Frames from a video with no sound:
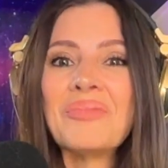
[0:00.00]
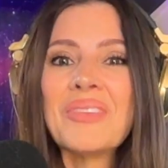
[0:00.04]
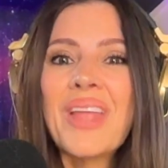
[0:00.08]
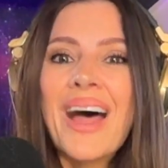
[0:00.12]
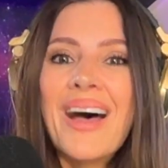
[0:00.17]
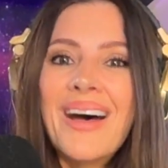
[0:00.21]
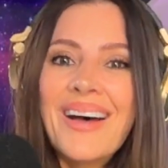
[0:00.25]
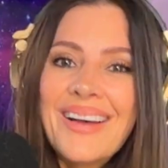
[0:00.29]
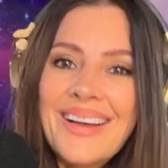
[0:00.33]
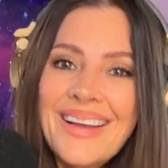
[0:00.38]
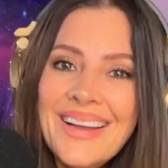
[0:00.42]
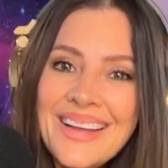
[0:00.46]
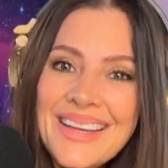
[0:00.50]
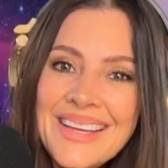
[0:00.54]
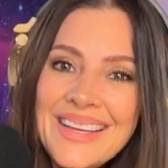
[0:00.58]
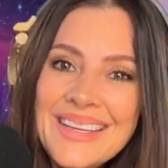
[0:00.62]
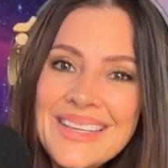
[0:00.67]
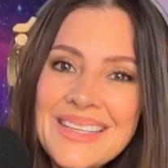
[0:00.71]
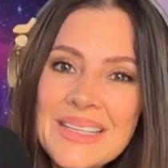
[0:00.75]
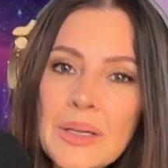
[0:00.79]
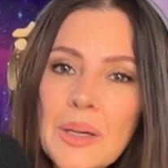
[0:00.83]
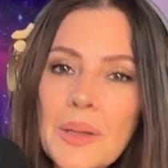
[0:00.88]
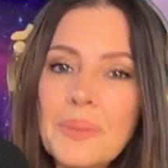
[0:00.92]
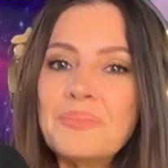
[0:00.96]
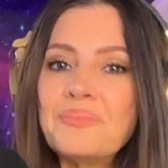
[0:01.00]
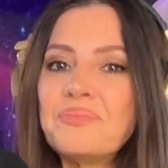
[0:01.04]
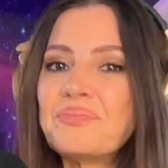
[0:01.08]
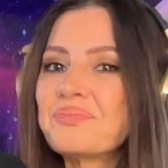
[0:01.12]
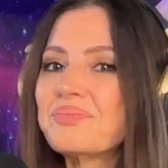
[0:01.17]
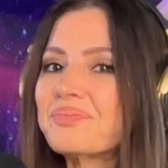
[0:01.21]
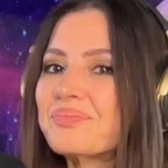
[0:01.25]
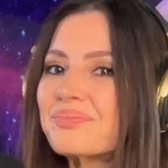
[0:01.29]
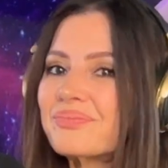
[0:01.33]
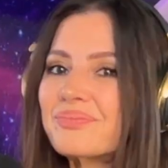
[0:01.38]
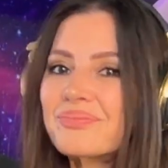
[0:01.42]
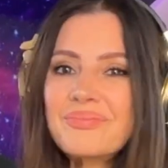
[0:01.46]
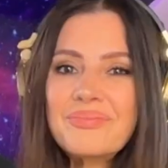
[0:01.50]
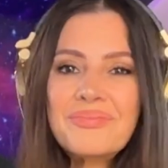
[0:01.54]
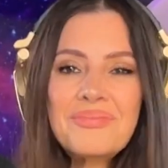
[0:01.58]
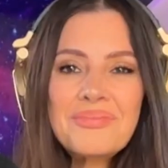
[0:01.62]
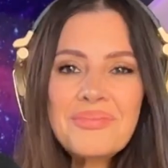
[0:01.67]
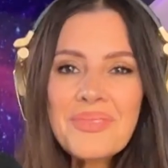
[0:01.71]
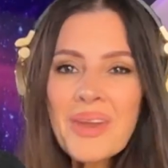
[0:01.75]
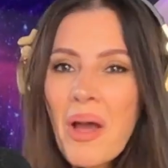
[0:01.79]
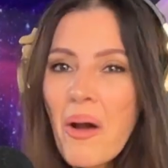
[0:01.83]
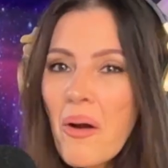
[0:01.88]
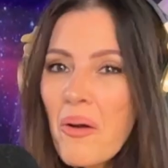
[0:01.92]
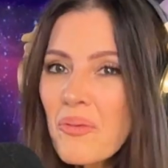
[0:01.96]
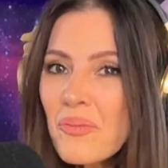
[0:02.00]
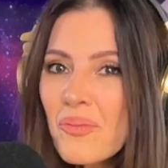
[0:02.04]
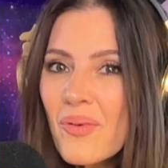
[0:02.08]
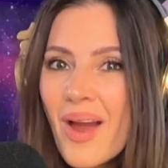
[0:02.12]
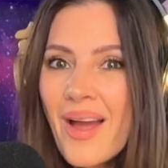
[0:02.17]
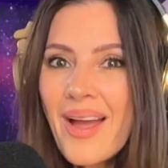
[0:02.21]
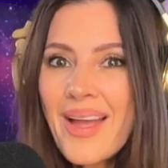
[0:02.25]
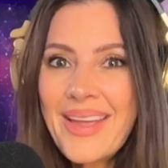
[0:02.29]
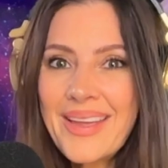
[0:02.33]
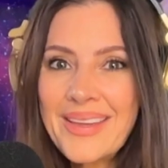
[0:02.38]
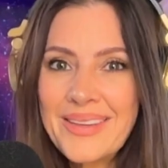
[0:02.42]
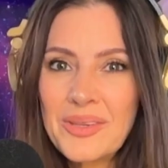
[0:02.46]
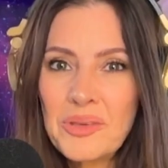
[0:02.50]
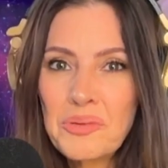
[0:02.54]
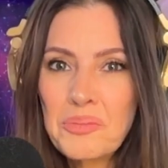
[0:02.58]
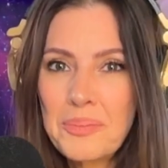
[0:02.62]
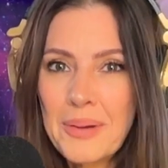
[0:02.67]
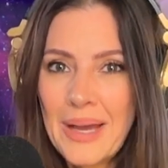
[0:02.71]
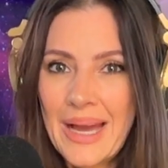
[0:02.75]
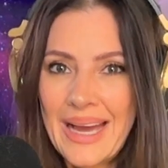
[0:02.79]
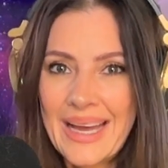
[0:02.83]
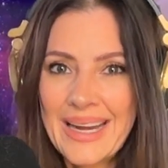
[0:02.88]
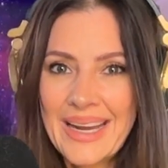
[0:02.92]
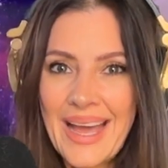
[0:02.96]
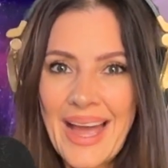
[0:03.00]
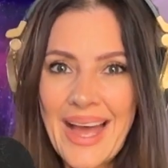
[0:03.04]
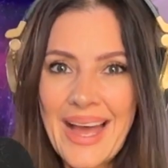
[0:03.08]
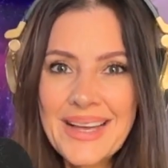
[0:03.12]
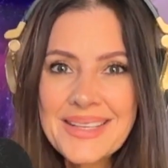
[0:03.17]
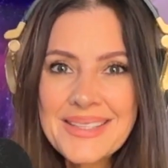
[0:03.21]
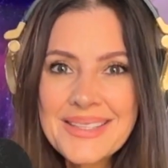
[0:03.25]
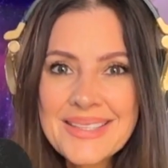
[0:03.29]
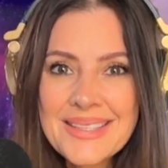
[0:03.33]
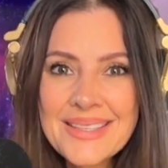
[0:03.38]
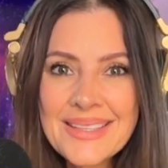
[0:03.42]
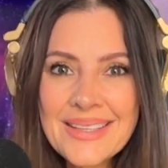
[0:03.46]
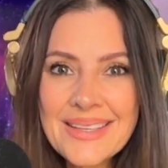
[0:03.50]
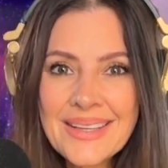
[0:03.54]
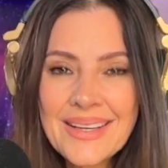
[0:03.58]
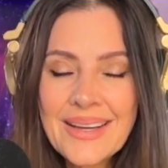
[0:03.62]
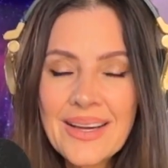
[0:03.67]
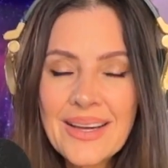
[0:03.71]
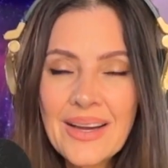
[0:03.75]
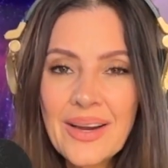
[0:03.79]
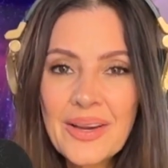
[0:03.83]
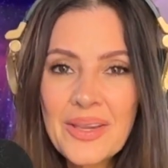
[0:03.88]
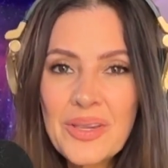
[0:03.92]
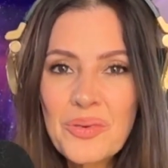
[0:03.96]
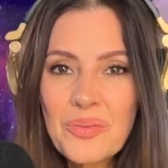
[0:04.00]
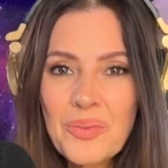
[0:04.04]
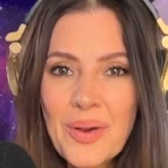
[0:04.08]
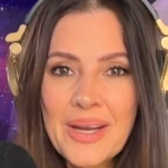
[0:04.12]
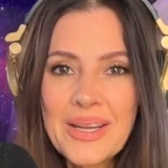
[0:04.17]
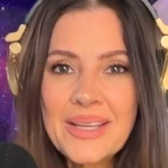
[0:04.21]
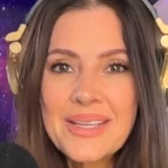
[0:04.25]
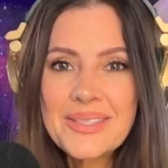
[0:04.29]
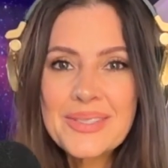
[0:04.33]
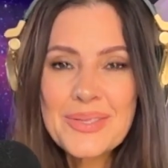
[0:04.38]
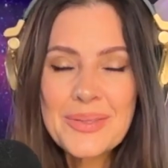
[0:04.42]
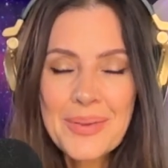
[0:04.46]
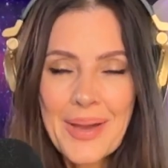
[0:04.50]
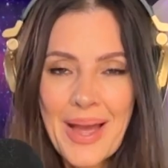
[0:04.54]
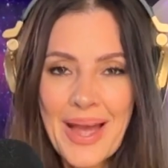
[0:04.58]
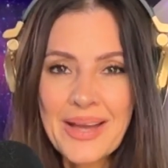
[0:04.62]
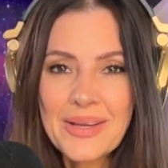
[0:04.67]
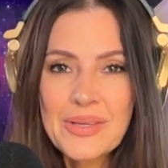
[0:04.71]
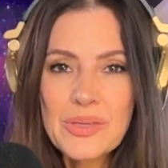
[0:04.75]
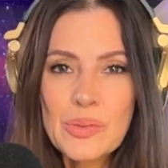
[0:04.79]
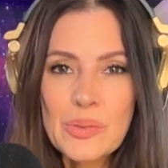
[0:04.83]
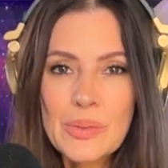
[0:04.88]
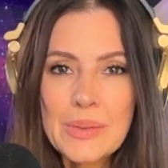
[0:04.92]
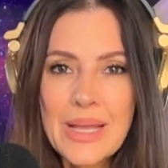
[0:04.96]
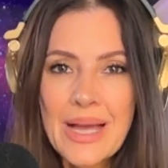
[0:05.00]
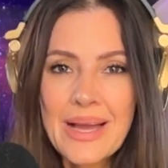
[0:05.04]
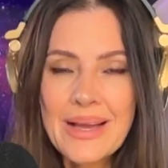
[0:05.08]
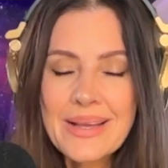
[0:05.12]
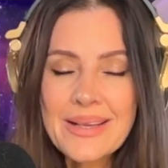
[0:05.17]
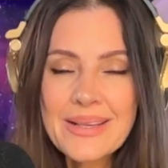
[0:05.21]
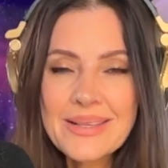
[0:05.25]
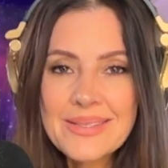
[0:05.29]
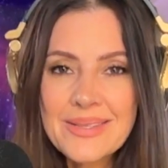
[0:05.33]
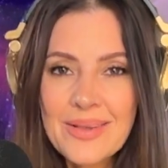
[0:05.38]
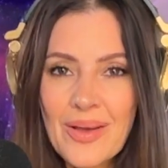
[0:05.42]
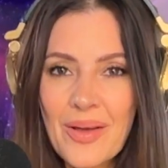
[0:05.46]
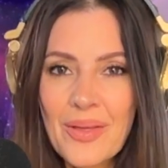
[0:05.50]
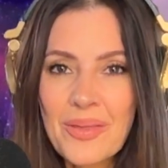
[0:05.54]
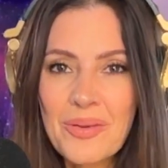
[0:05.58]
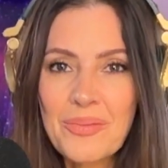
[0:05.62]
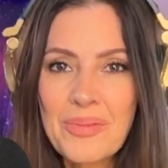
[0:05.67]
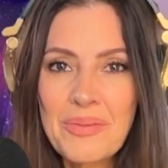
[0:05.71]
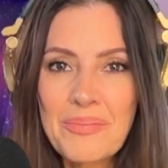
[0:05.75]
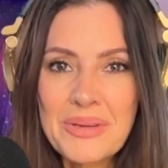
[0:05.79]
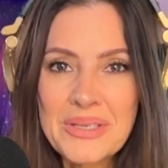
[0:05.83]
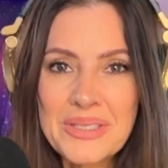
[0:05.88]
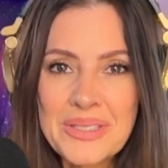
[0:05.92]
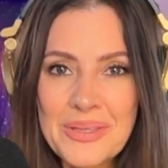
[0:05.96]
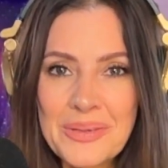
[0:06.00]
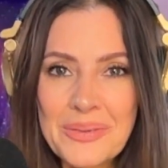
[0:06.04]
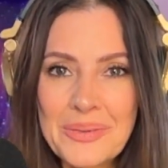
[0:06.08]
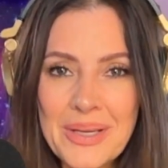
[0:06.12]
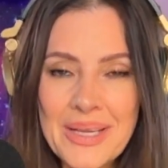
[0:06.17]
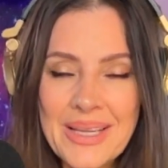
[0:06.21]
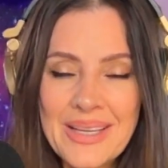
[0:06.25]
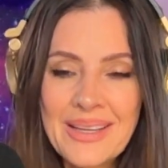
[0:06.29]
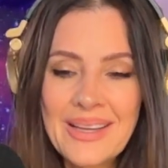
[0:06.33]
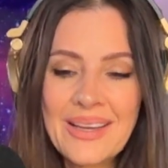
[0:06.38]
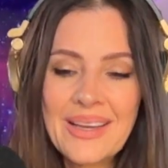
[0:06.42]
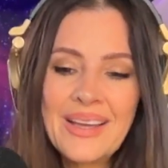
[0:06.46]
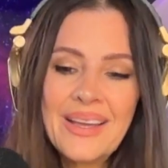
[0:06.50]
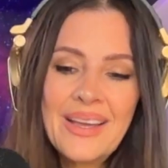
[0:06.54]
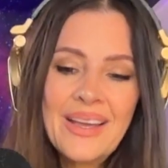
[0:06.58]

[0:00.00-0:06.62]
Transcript: Hi. All right, you badass. Are you ready to actualize all that we've been doing?